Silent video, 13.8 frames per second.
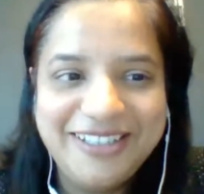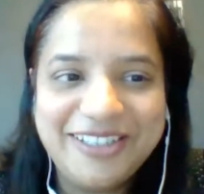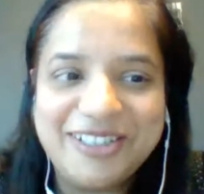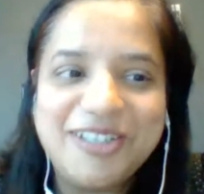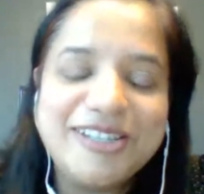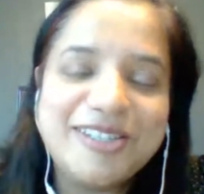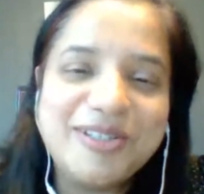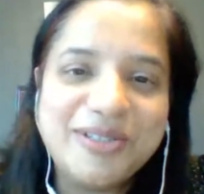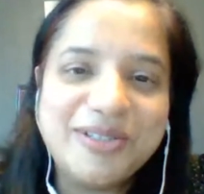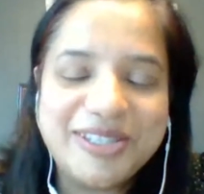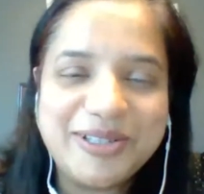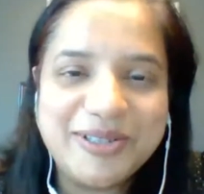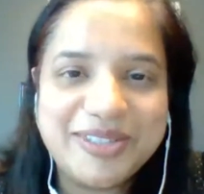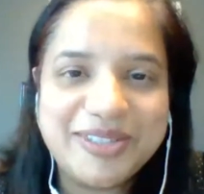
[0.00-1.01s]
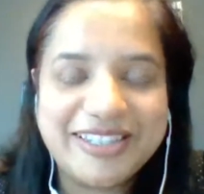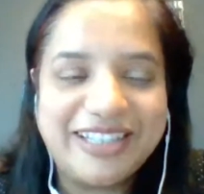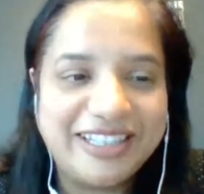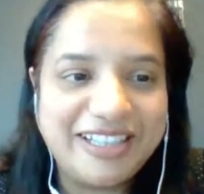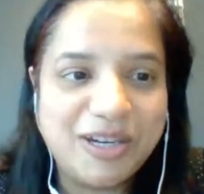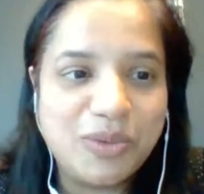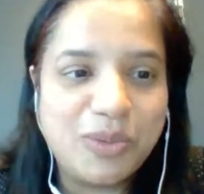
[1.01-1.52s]
There are also resources
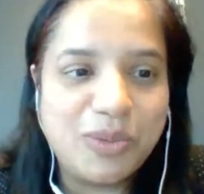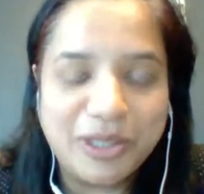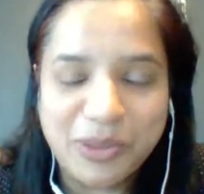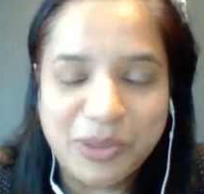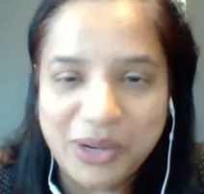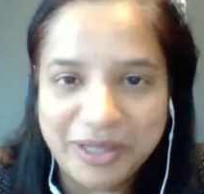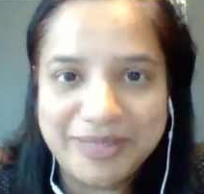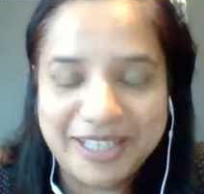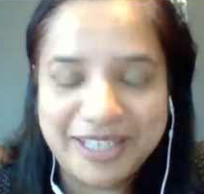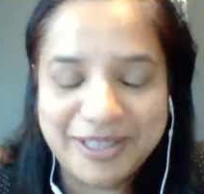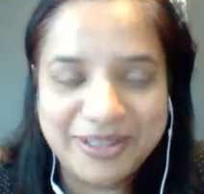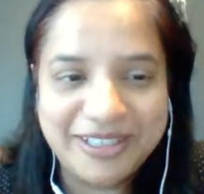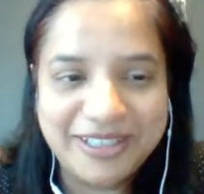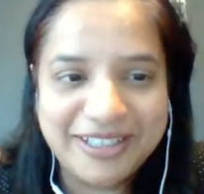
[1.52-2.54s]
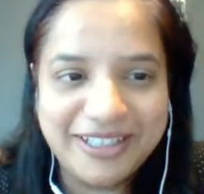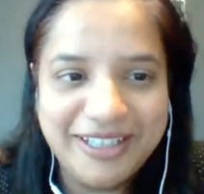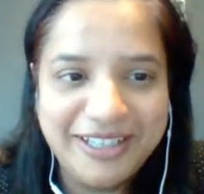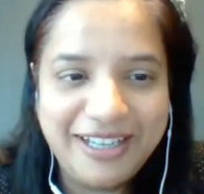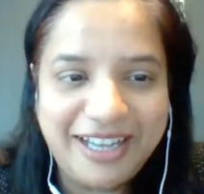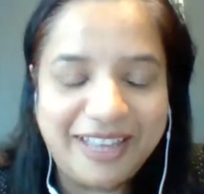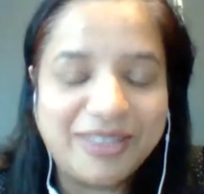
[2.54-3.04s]
like our One Quantum Network
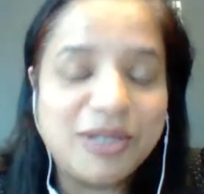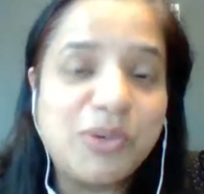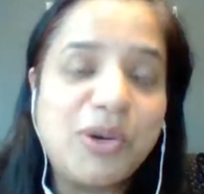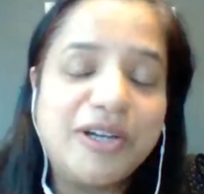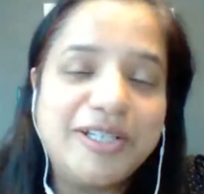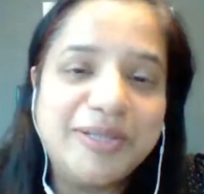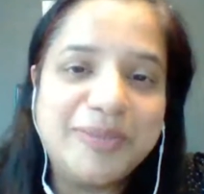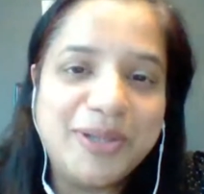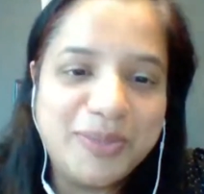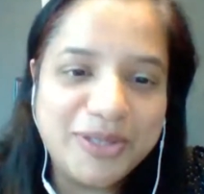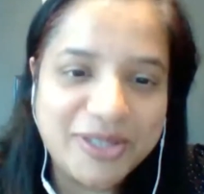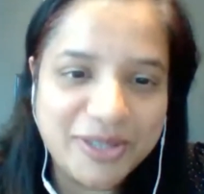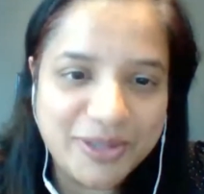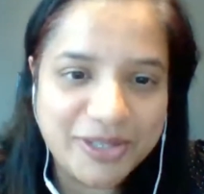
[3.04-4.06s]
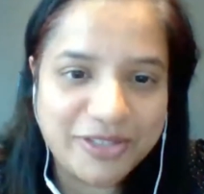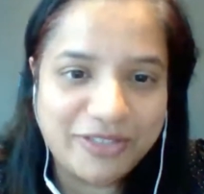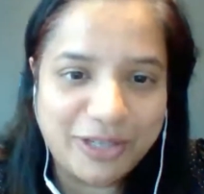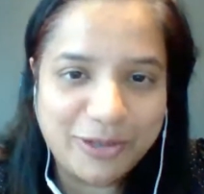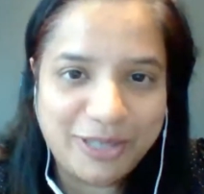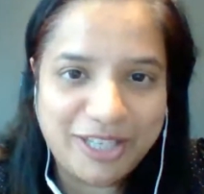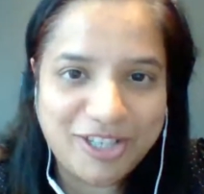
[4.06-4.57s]
and the Quantum Open Source
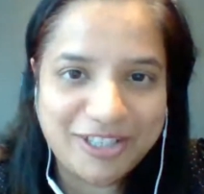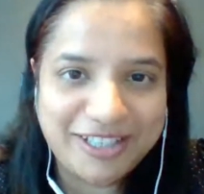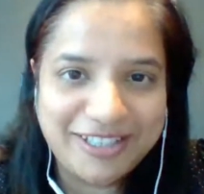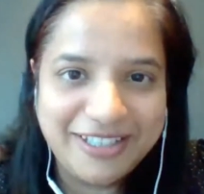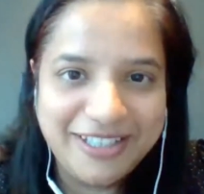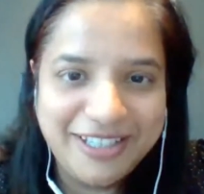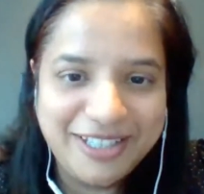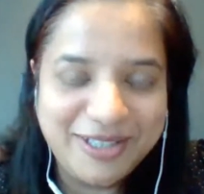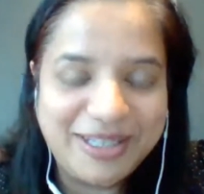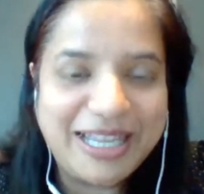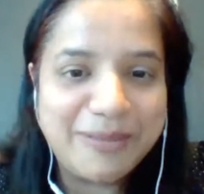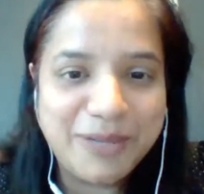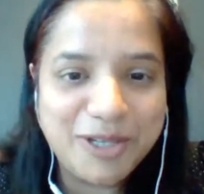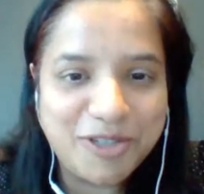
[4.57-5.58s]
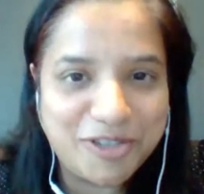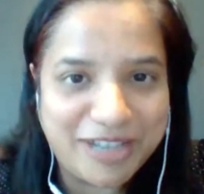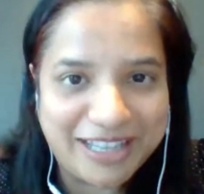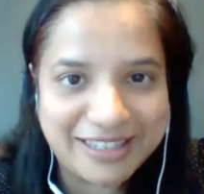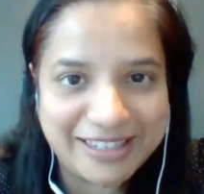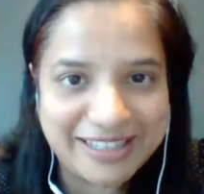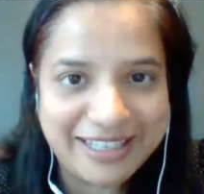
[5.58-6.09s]
Foundation to help you
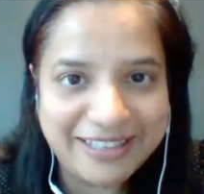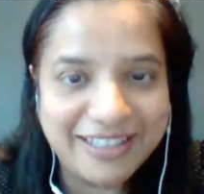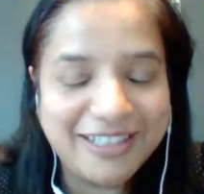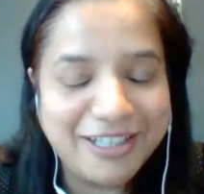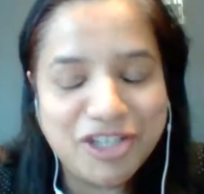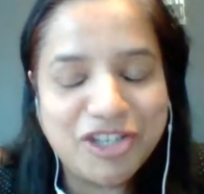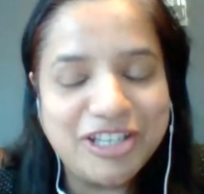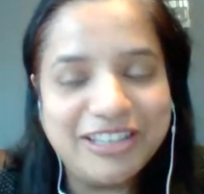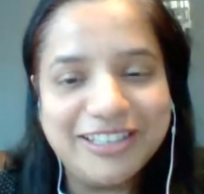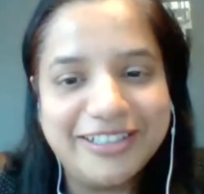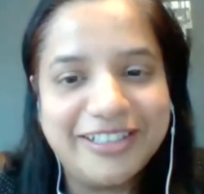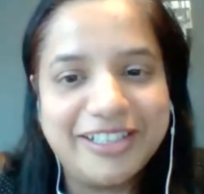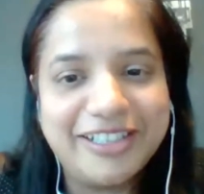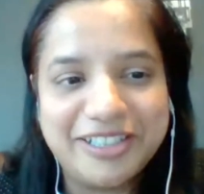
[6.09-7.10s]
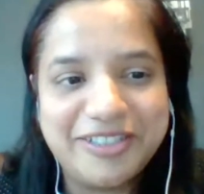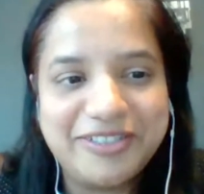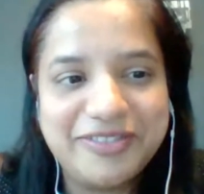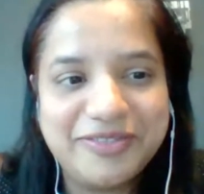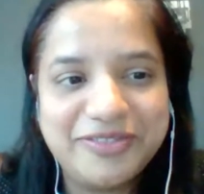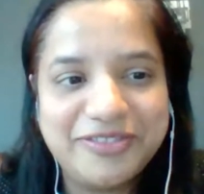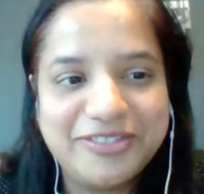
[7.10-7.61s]
transcend the initial learning
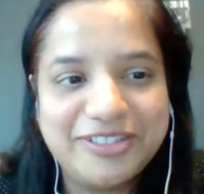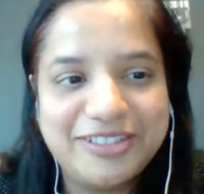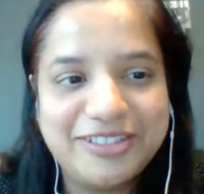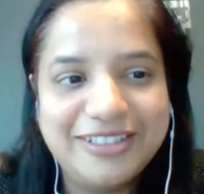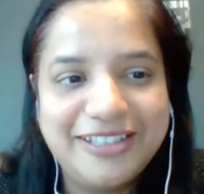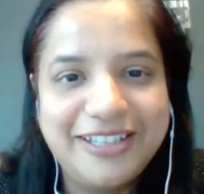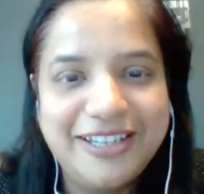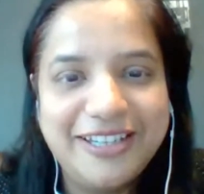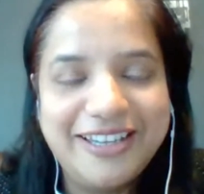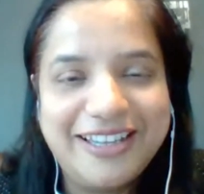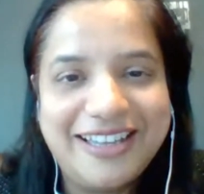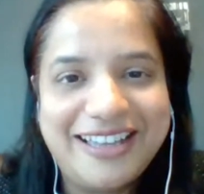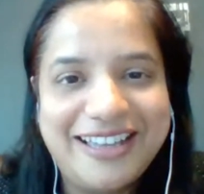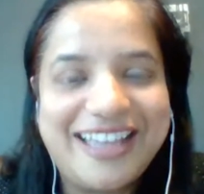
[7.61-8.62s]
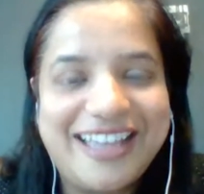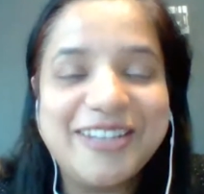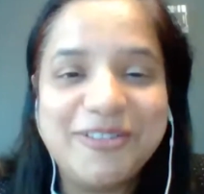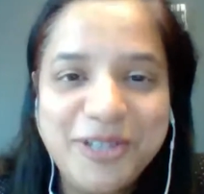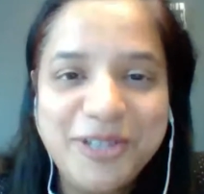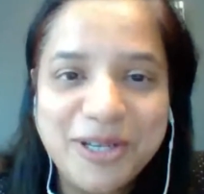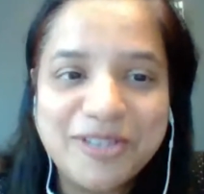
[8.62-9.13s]
curve. And
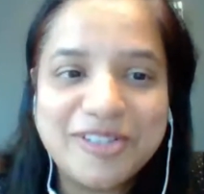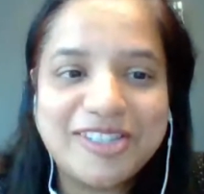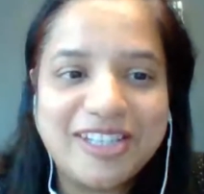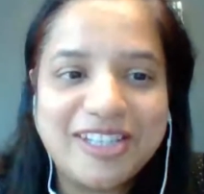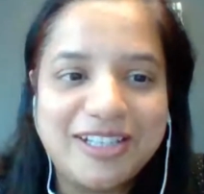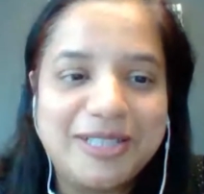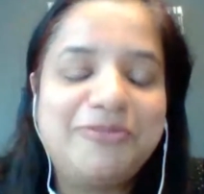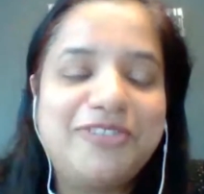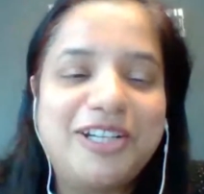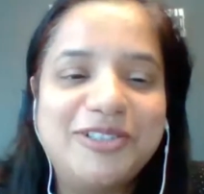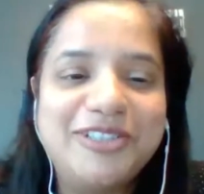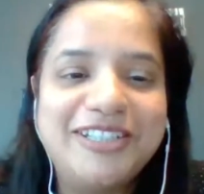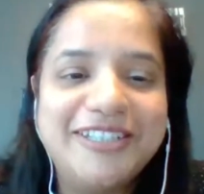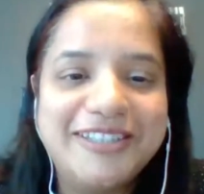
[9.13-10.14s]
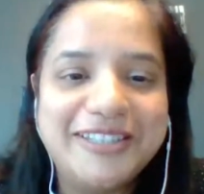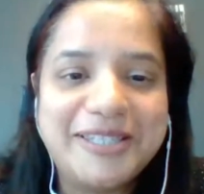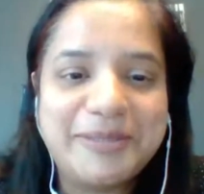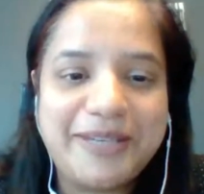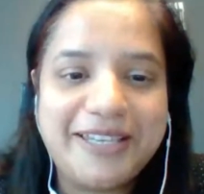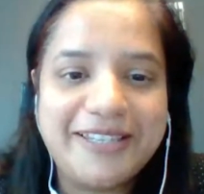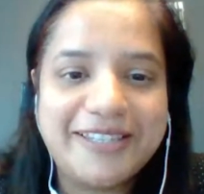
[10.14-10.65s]
if you are a startup founder in this
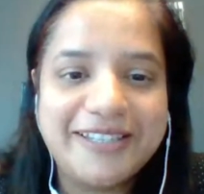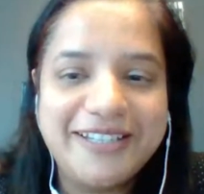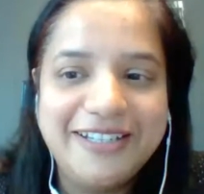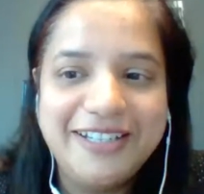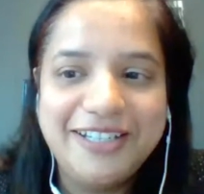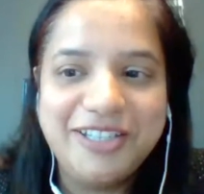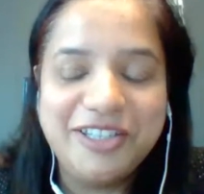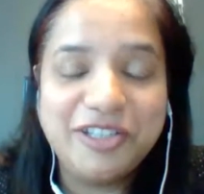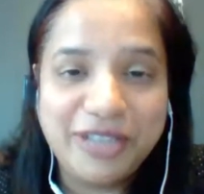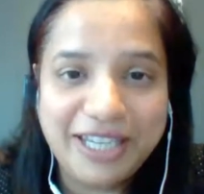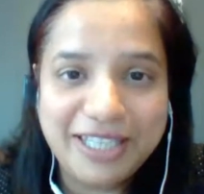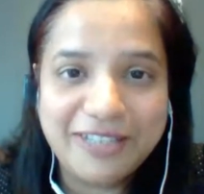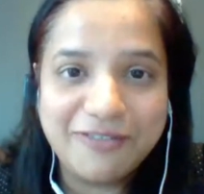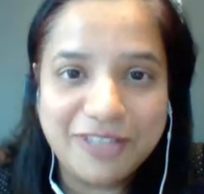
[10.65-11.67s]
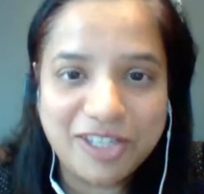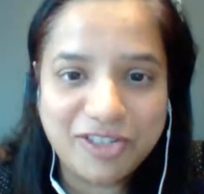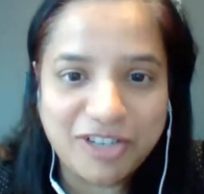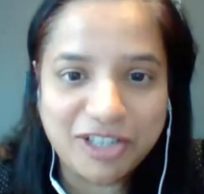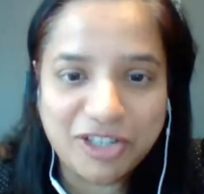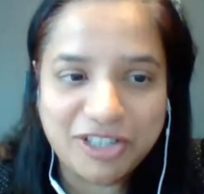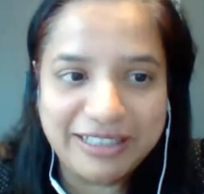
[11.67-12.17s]
space, the Creative
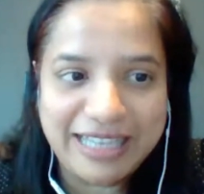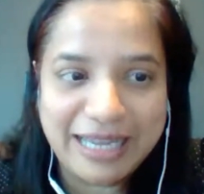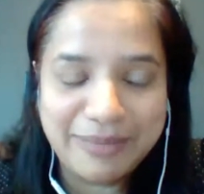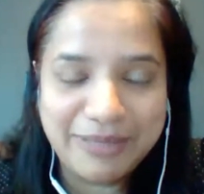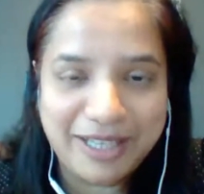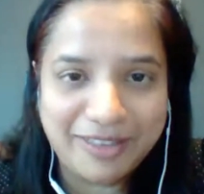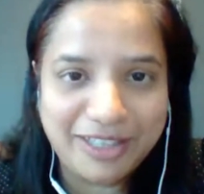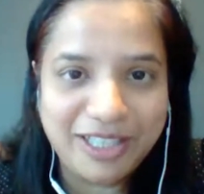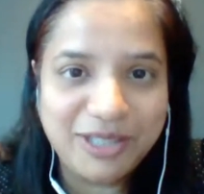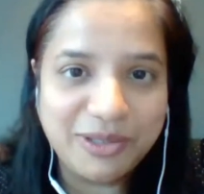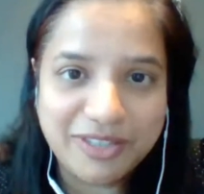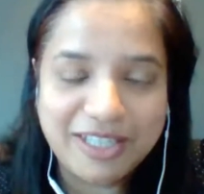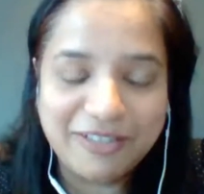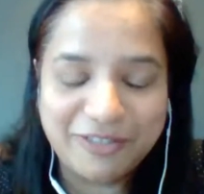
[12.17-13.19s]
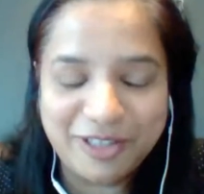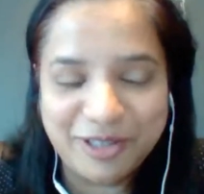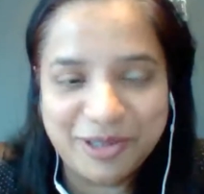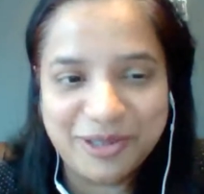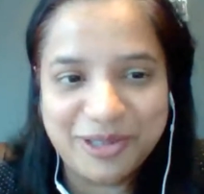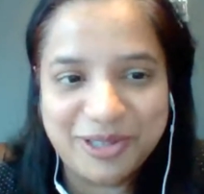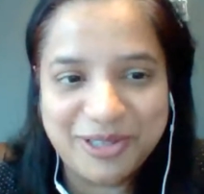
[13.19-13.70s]
Destruction Lab at the University of
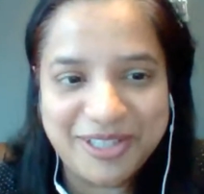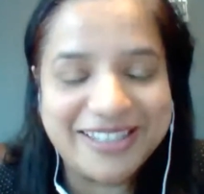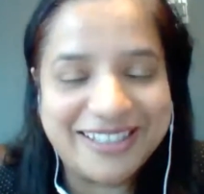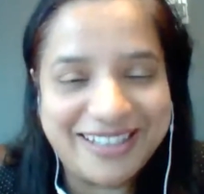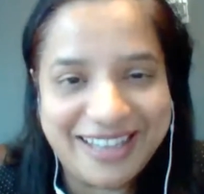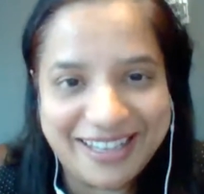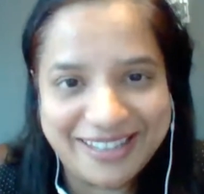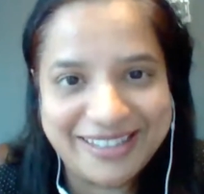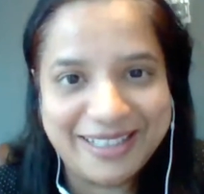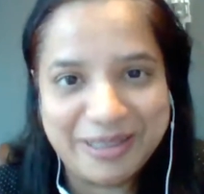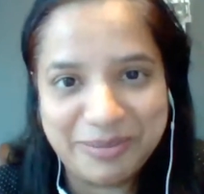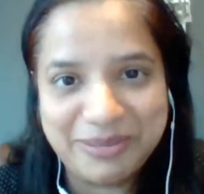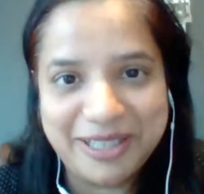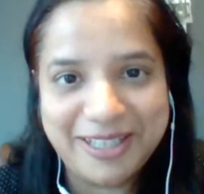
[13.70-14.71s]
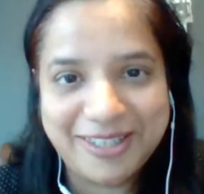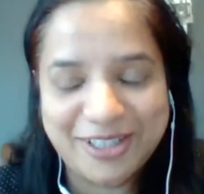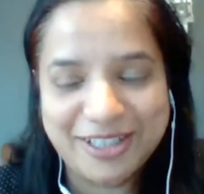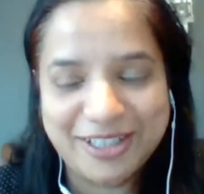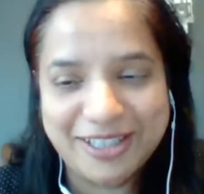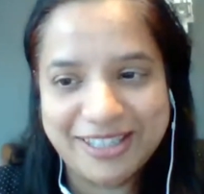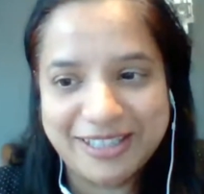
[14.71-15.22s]
Toronto is an excellent place to
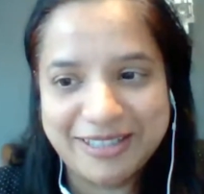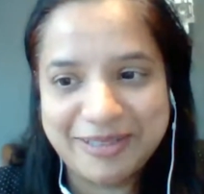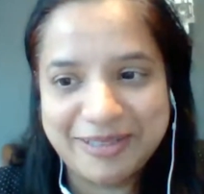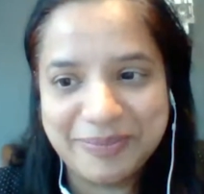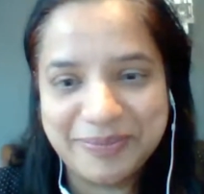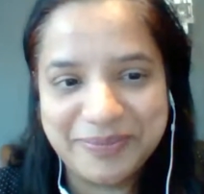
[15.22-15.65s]
consider.